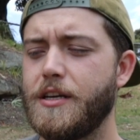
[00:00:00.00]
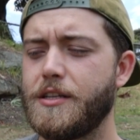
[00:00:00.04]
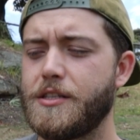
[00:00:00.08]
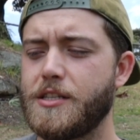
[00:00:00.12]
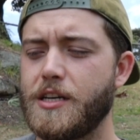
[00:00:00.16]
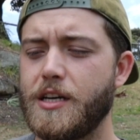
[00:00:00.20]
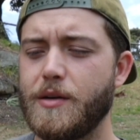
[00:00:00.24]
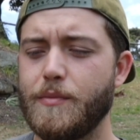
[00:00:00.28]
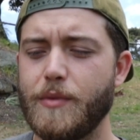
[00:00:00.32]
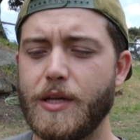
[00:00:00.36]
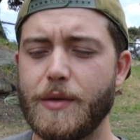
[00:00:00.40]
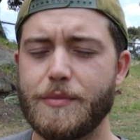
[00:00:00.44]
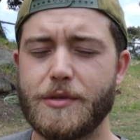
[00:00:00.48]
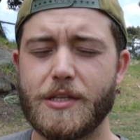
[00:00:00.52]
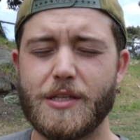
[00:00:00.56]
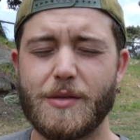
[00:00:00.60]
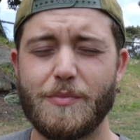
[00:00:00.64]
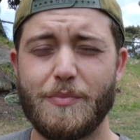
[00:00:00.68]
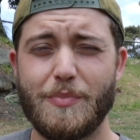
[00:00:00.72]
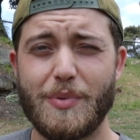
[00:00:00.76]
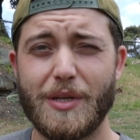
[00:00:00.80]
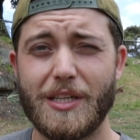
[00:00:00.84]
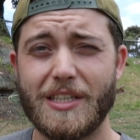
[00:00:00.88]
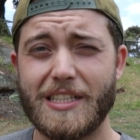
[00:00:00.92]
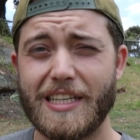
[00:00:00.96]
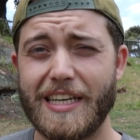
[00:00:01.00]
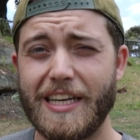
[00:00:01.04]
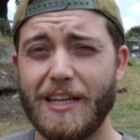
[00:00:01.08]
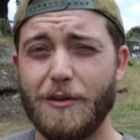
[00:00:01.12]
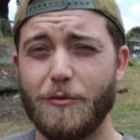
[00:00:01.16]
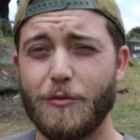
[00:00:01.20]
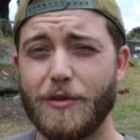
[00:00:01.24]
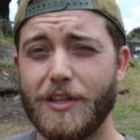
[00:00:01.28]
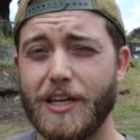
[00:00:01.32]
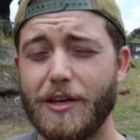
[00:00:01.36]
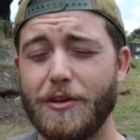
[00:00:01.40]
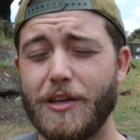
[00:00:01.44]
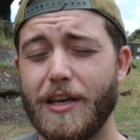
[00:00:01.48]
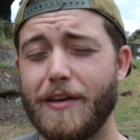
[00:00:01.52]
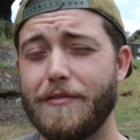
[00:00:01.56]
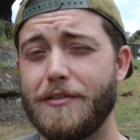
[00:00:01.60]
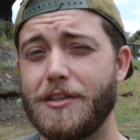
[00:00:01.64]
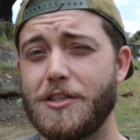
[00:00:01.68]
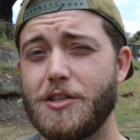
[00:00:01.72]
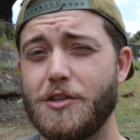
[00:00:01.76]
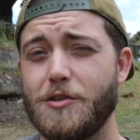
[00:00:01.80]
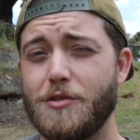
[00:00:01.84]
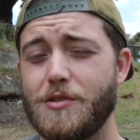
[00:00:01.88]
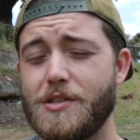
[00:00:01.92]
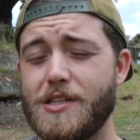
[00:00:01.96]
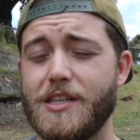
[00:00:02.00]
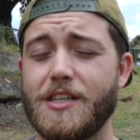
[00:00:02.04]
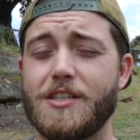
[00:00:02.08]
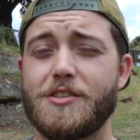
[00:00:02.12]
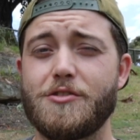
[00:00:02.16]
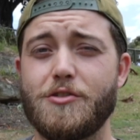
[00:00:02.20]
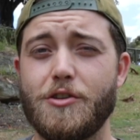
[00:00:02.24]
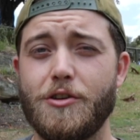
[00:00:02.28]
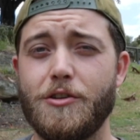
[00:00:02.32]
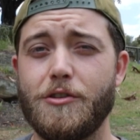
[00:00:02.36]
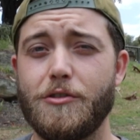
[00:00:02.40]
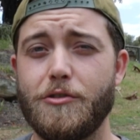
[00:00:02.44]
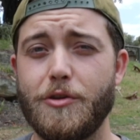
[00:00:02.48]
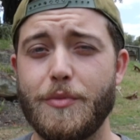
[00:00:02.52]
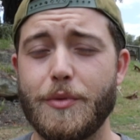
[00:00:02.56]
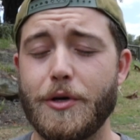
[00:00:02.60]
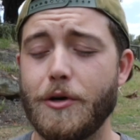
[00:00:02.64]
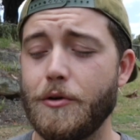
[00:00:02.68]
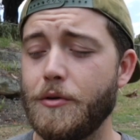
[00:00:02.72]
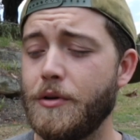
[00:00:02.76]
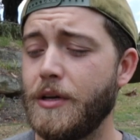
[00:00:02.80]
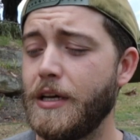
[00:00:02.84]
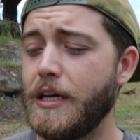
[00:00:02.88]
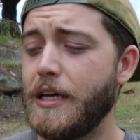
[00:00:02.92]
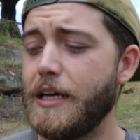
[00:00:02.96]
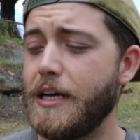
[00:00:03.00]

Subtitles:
time-lapses built in without you having to use an external remote.